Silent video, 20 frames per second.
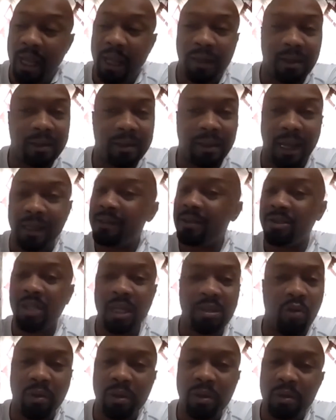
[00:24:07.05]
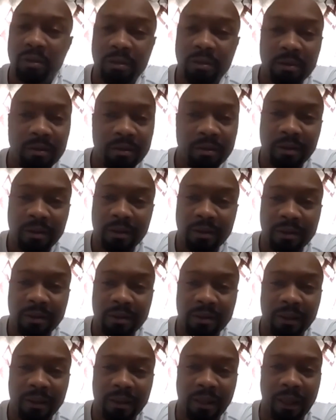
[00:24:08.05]
I didn't have to chase Oprah.
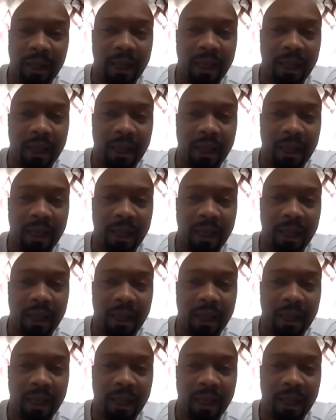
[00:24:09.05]
I